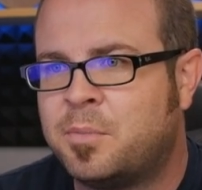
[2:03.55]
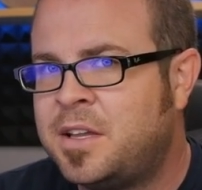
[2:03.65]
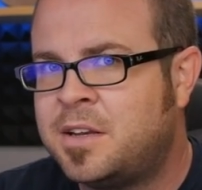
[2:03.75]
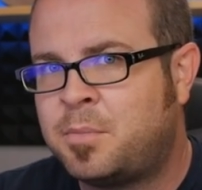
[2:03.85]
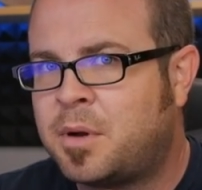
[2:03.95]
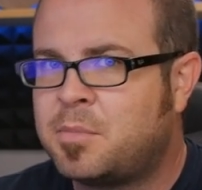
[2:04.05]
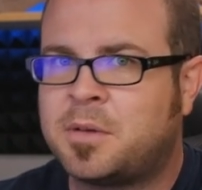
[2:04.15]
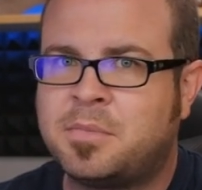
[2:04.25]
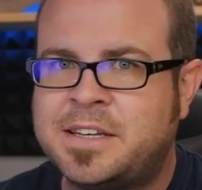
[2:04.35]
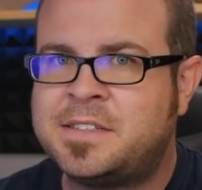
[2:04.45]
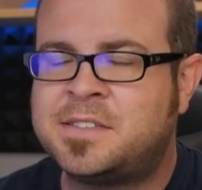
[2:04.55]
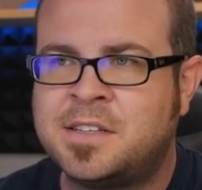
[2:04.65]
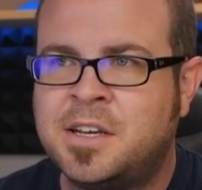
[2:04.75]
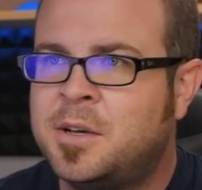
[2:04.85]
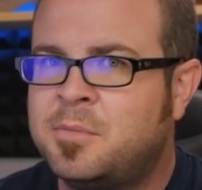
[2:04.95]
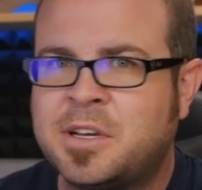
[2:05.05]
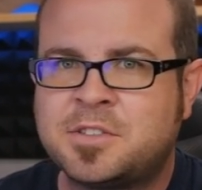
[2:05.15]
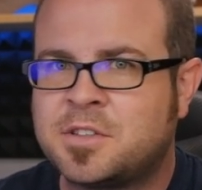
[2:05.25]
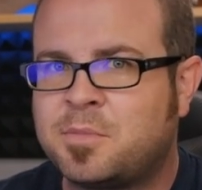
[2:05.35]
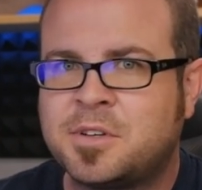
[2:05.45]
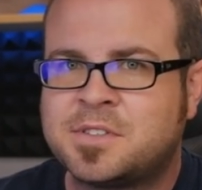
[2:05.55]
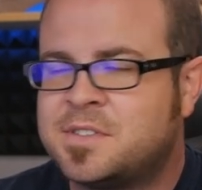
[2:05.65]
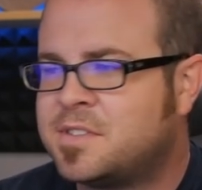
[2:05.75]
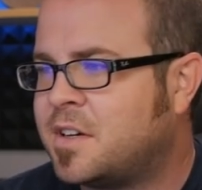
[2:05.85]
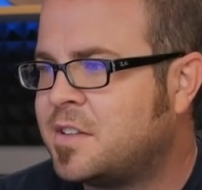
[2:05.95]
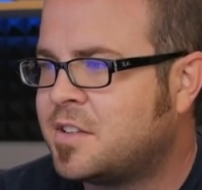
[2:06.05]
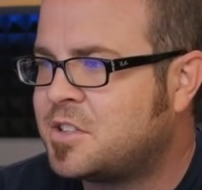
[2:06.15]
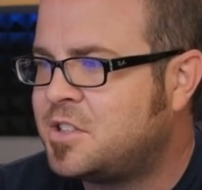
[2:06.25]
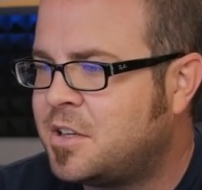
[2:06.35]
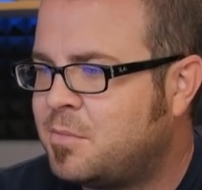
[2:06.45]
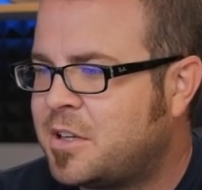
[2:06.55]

Meet in a public place, make sure the person's on the legit,